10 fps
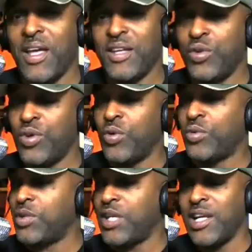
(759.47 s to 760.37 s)
You know,
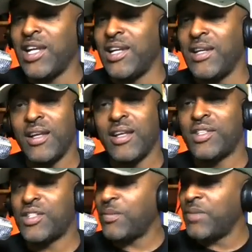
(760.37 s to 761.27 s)
King,
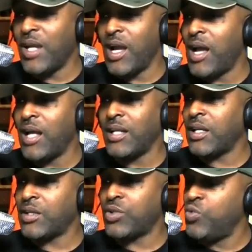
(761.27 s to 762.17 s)
Simeon,
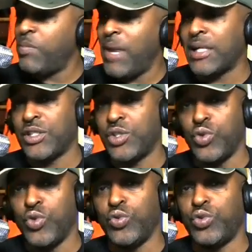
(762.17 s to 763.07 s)
2 mega
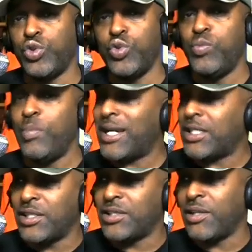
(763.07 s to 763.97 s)
schools, 2
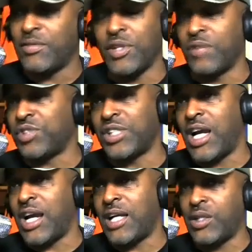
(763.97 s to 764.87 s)
meccas of
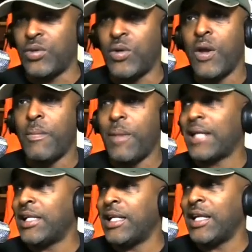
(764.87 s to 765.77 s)
Chicago
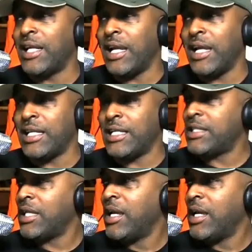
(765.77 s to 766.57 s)
back then in the 80s,